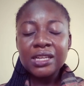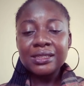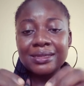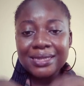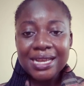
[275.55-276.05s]

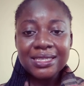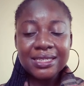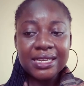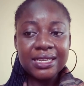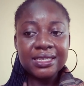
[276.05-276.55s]
the
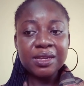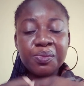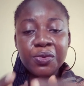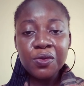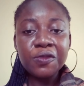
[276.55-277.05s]
test is a
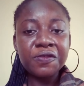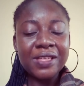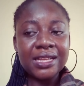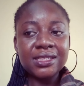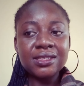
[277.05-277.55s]
proof
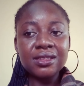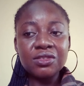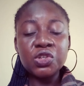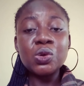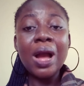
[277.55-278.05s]
that
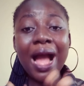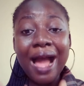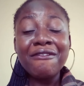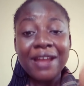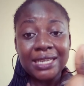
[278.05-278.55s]
you are
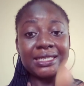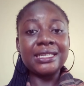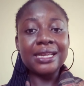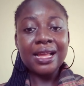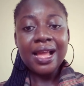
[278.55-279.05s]
ready